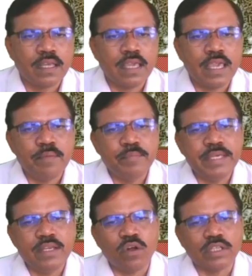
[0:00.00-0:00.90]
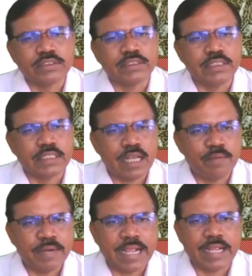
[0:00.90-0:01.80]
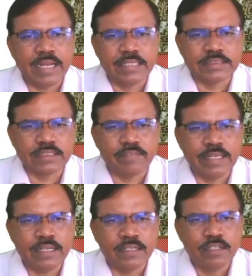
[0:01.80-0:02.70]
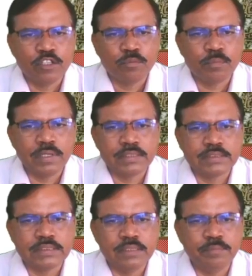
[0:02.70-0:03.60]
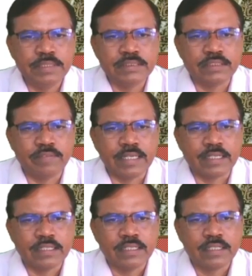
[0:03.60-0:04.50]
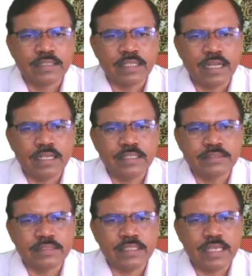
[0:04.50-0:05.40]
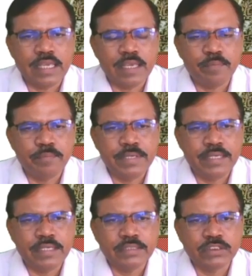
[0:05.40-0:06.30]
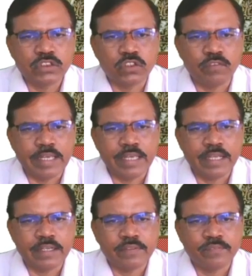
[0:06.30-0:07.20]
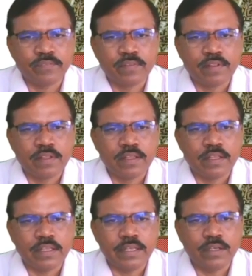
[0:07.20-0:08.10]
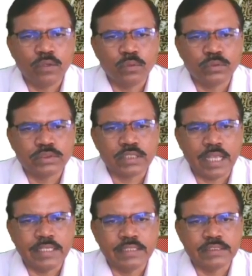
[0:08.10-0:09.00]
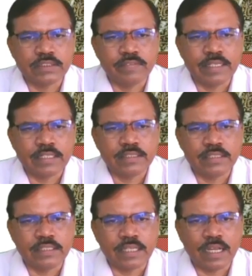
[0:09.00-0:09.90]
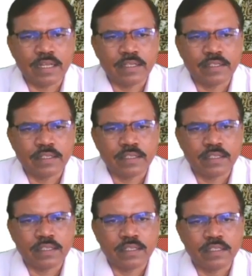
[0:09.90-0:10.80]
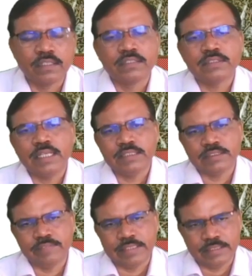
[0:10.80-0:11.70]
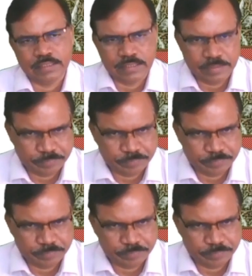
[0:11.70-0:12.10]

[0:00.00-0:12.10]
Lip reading: AB cos theta bracket square plus CB square, that is AB square into sin square theta. Sin square theta.